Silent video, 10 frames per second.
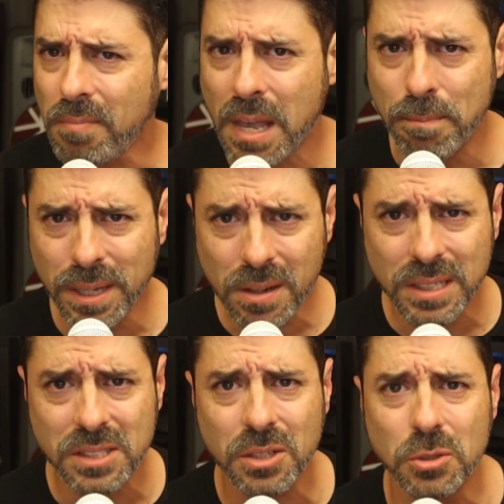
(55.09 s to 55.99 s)
I've been
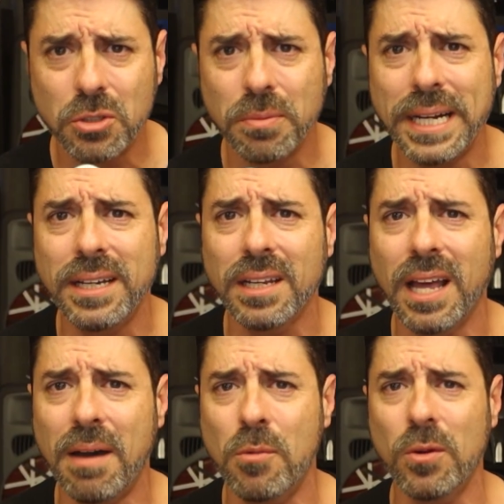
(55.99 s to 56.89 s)
on social media a
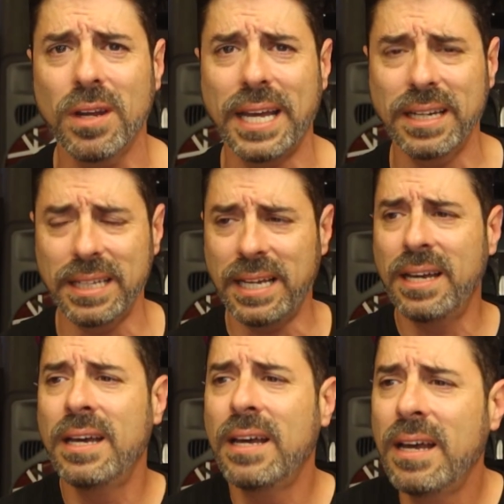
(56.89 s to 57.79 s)
lot more lately.
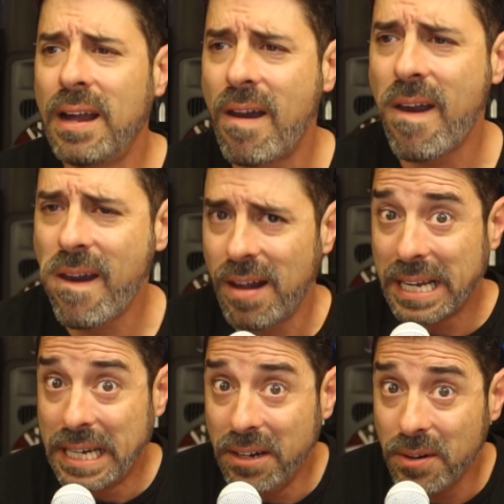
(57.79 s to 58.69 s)

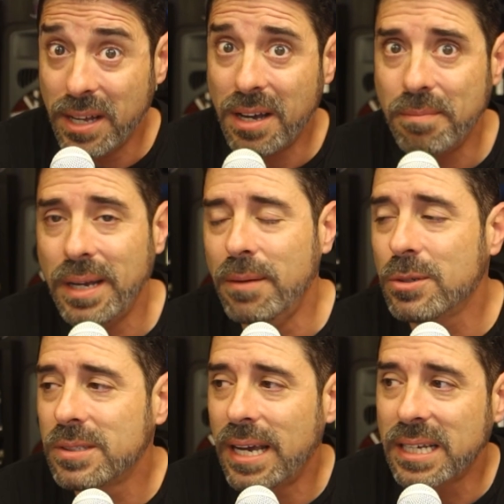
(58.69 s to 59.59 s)
Gearing up,
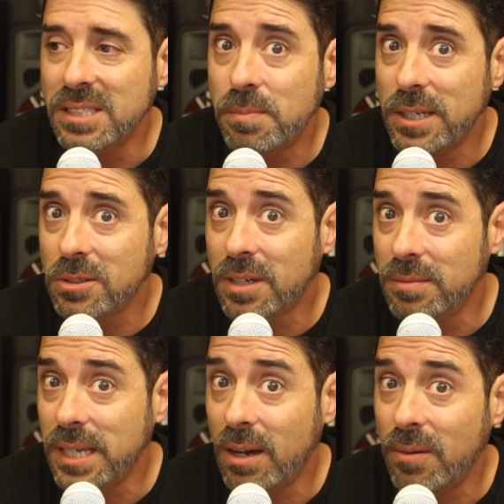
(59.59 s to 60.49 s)
April 2nd, special
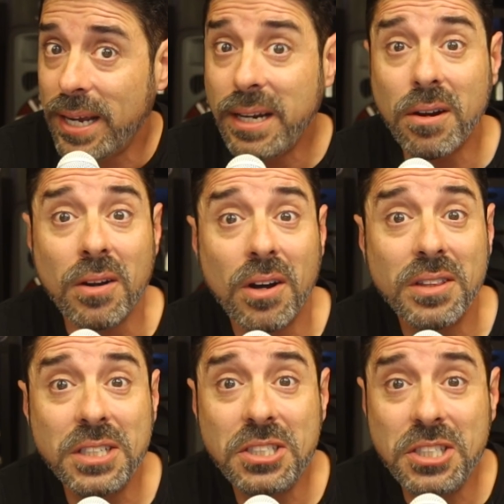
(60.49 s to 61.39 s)
comes out right here
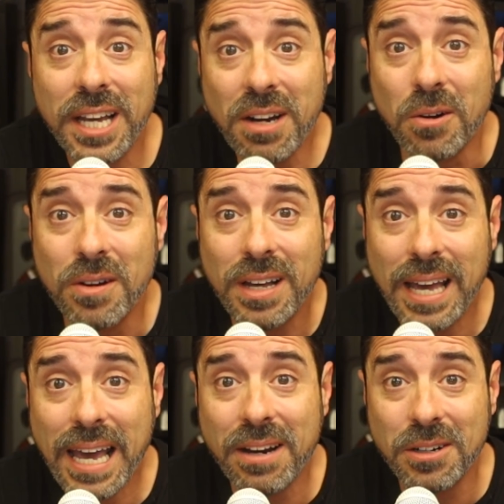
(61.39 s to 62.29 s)
on this channel.
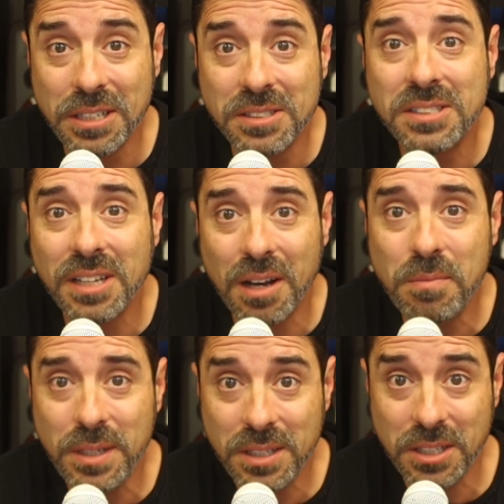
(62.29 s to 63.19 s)
Hey, are you
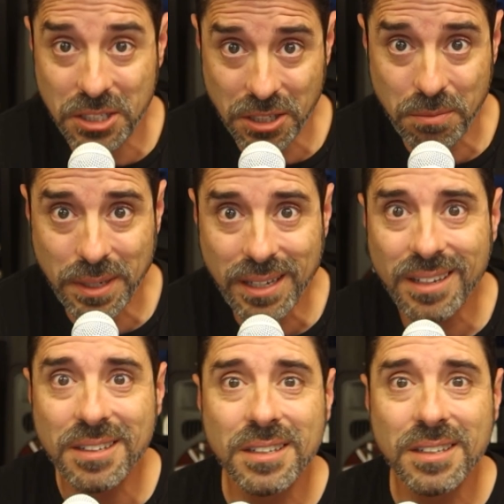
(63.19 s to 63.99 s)
subbed? You should be.